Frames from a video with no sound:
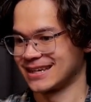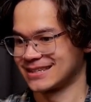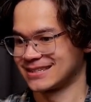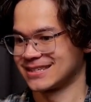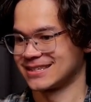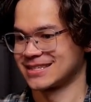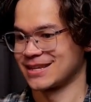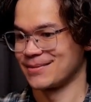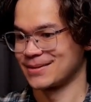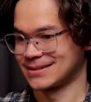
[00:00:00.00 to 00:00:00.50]
Like
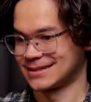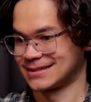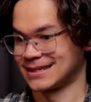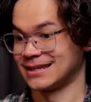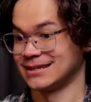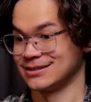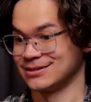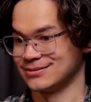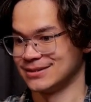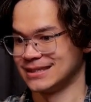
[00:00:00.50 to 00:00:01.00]
to some
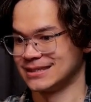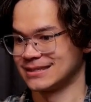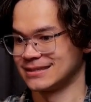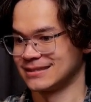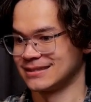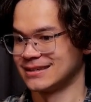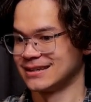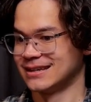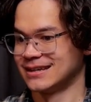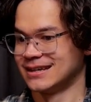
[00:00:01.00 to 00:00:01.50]
extent I do need
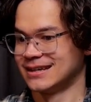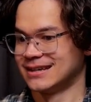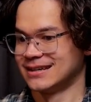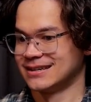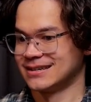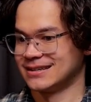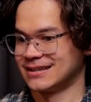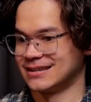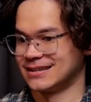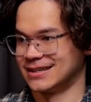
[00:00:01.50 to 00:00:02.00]
to,
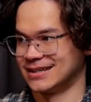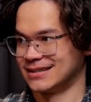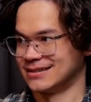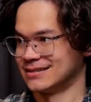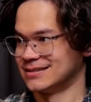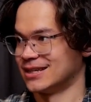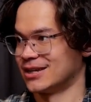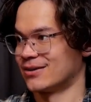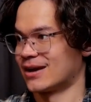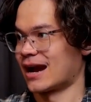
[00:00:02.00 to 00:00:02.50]

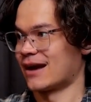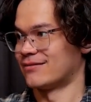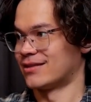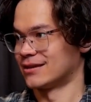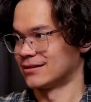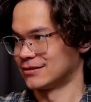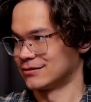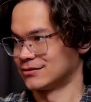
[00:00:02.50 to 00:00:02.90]
have that